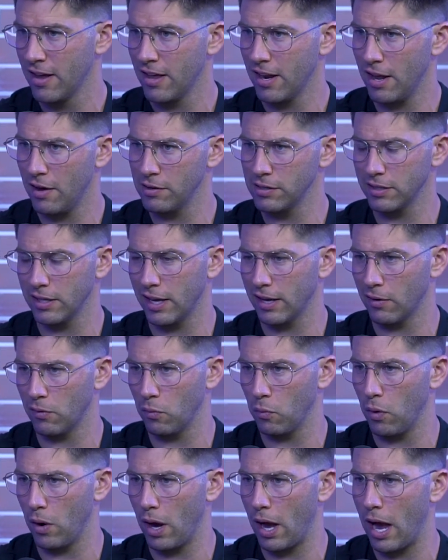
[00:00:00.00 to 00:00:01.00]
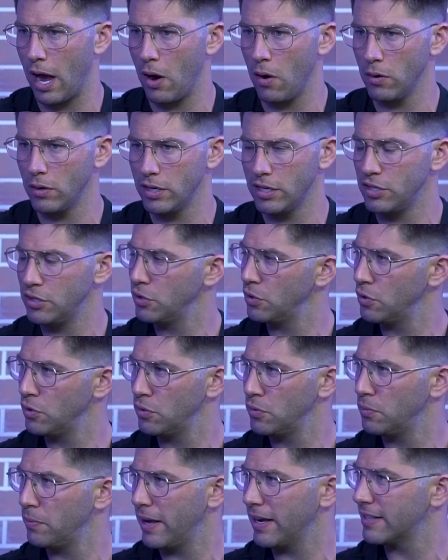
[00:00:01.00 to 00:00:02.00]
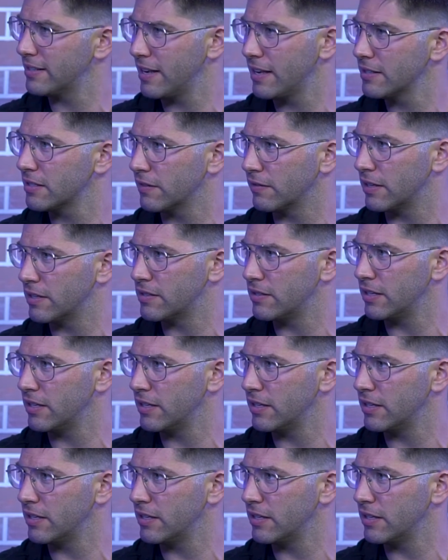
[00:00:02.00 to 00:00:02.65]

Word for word: I was like, how did you make sense of this? And